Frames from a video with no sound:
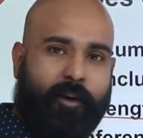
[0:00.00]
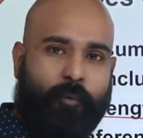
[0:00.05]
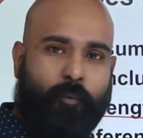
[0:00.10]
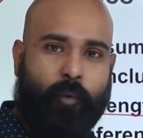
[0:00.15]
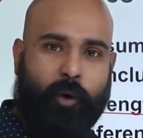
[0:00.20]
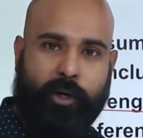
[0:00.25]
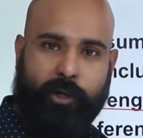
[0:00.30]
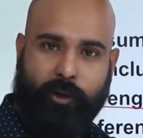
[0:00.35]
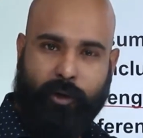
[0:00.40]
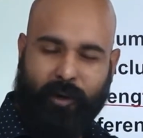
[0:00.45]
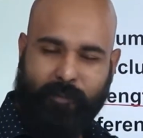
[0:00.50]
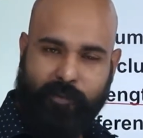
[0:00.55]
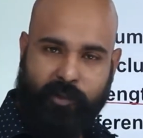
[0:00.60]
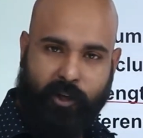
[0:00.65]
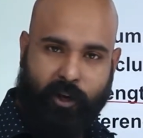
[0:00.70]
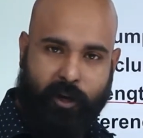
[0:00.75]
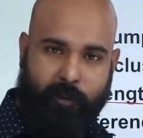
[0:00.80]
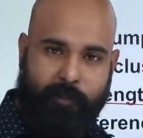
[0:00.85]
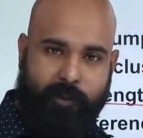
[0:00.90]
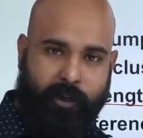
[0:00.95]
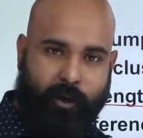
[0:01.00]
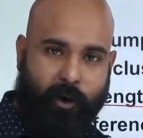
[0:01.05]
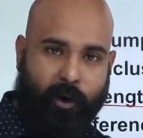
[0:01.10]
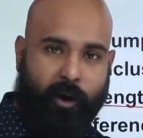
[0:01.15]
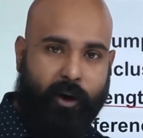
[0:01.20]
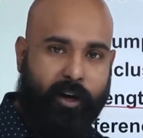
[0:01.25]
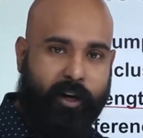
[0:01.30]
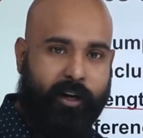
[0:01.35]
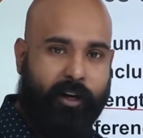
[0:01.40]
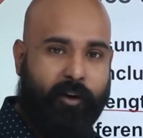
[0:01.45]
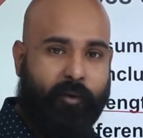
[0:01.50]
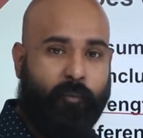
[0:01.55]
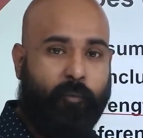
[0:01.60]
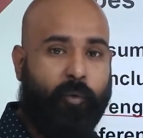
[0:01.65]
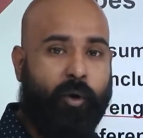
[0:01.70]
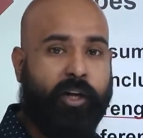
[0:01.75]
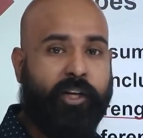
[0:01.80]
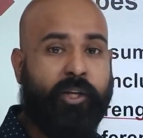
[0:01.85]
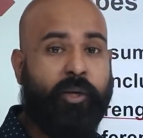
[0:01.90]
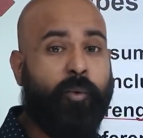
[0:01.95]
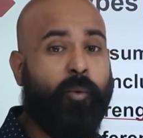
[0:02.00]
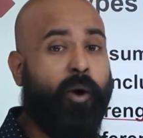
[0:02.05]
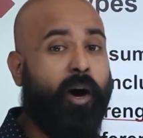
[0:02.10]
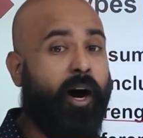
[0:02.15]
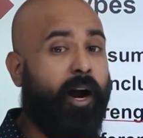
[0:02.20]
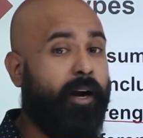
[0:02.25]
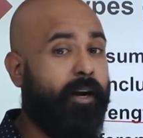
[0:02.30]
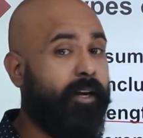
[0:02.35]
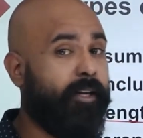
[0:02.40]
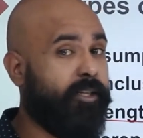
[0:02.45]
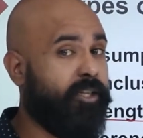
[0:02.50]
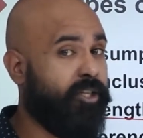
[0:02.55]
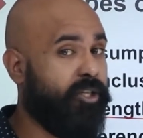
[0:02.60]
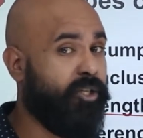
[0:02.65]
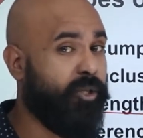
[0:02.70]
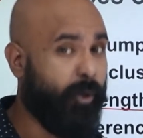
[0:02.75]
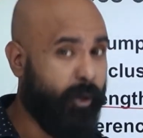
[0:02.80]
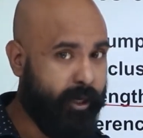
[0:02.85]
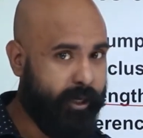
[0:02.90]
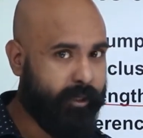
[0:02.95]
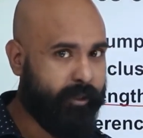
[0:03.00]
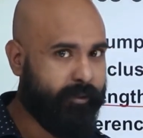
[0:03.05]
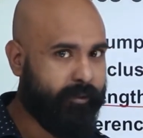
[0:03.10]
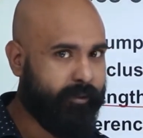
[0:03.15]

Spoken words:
what you absorbed or what you understood.